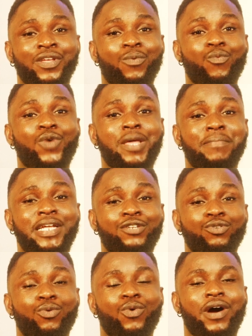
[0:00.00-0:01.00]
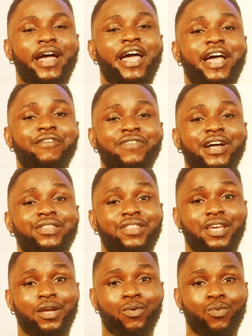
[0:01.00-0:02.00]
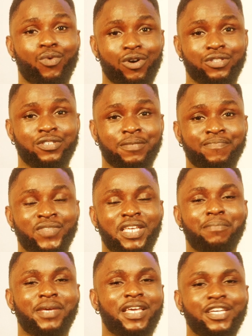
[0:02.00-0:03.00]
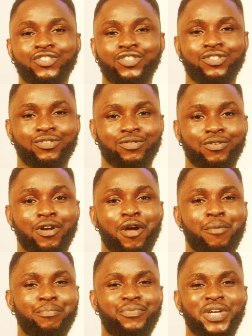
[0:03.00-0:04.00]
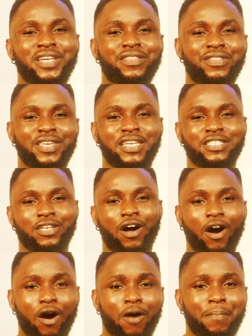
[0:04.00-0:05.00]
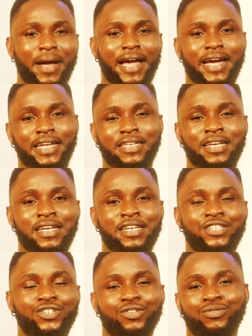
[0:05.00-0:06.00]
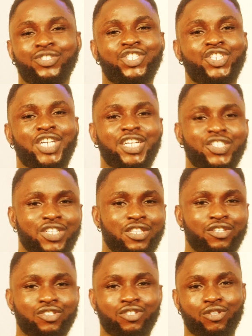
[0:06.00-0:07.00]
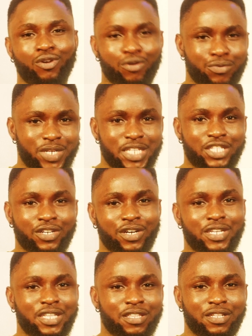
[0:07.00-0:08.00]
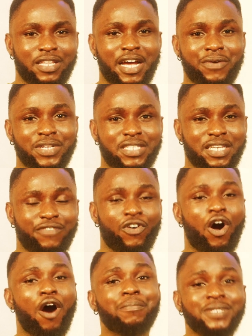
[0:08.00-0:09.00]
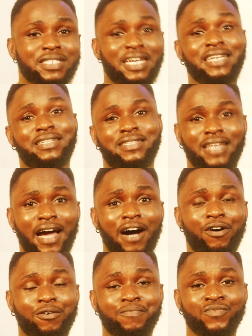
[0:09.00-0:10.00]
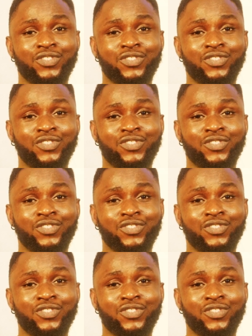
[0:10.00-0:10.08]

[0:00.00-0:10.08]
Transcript: women do whatever they want. He begins to bring things up and, you know, changing the story, turning the narrative upside down